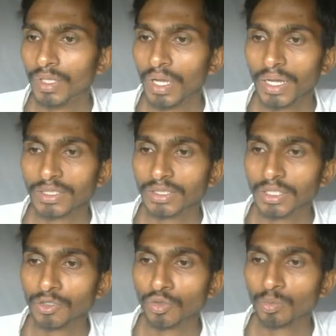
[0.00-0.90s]
I just
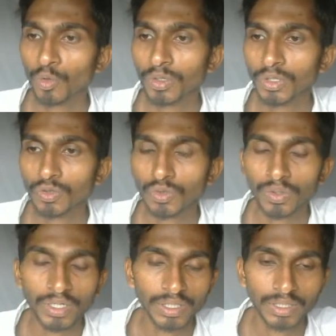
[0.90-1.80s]
needed to import
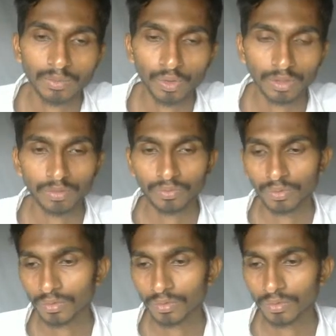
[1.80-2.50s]
uuid, I imported v4.